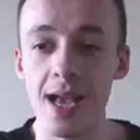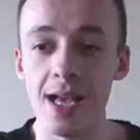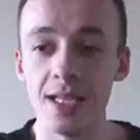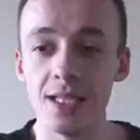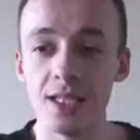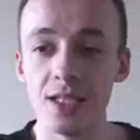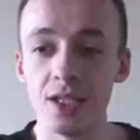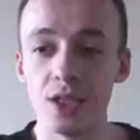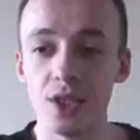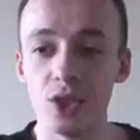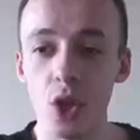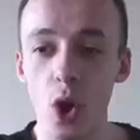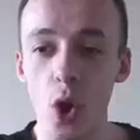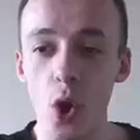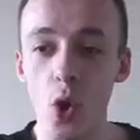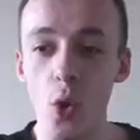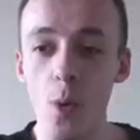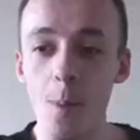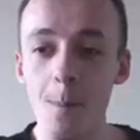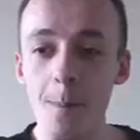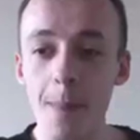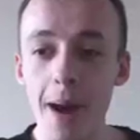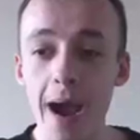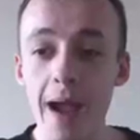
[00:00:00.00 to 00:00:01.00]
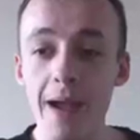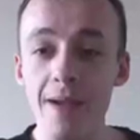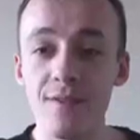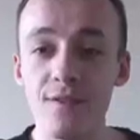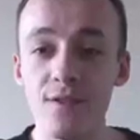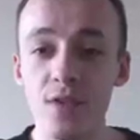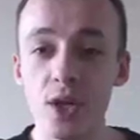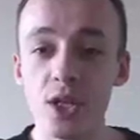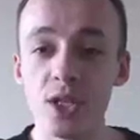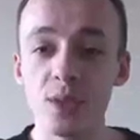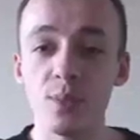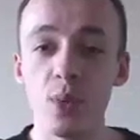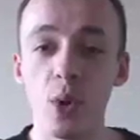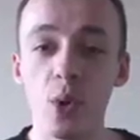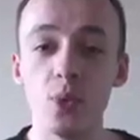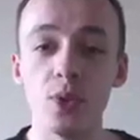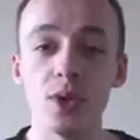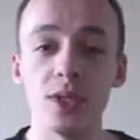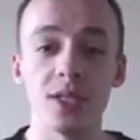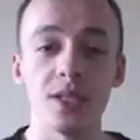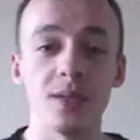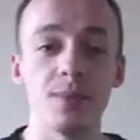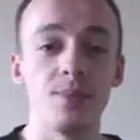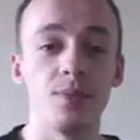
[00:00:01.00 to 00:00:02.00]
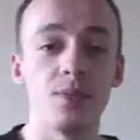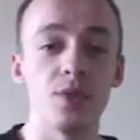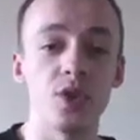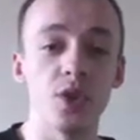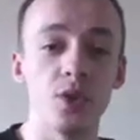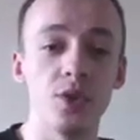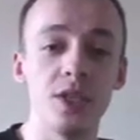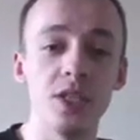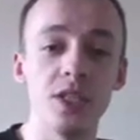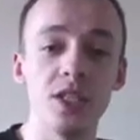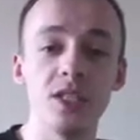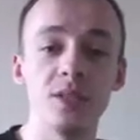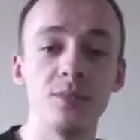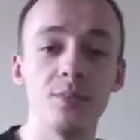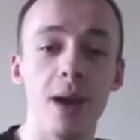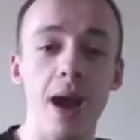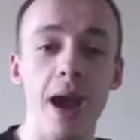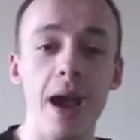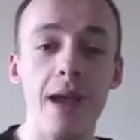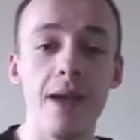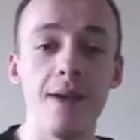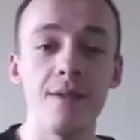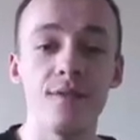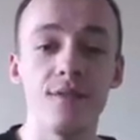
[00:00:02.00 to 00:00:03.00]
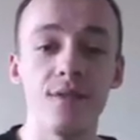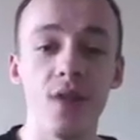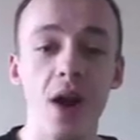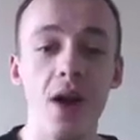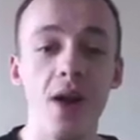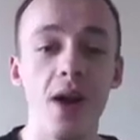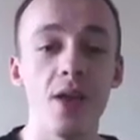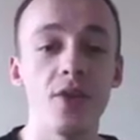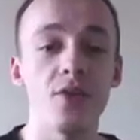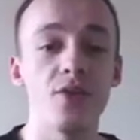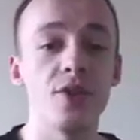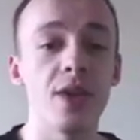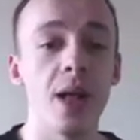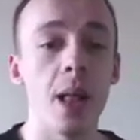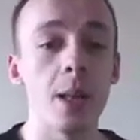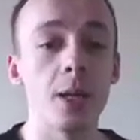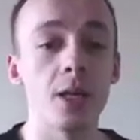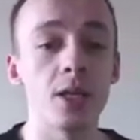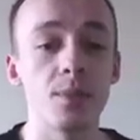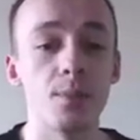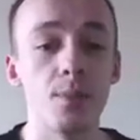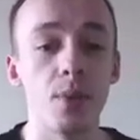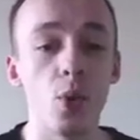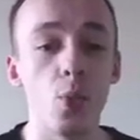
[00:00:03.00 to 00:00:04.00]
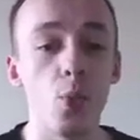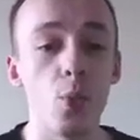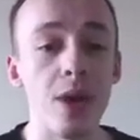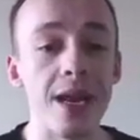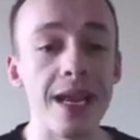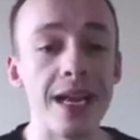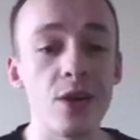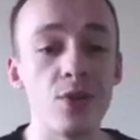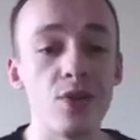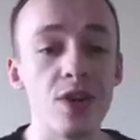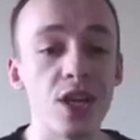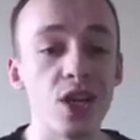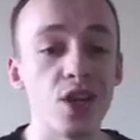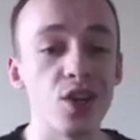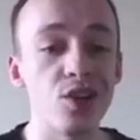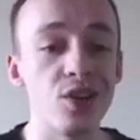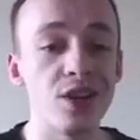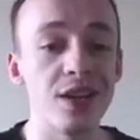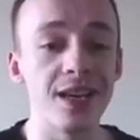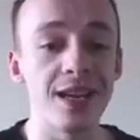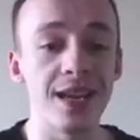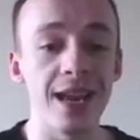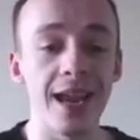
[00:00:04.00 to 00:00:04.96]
So my first bonus. So this is my $500 per week recurring